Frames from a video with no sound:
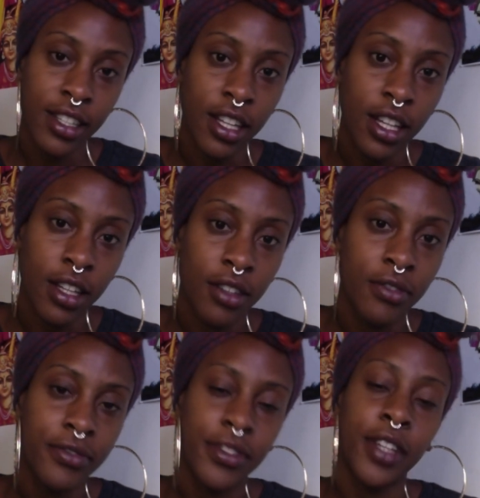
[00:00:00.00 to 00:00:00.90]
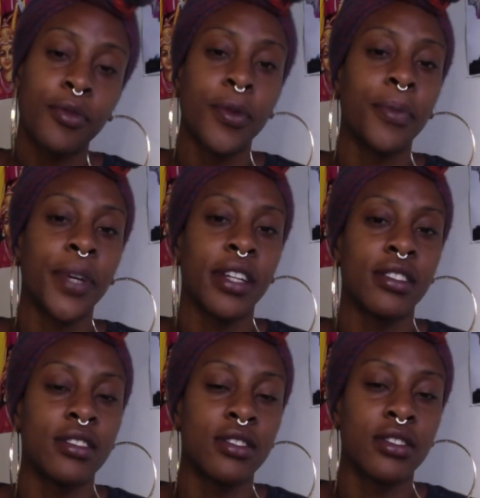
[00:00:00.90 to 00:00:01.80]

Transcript: love and romance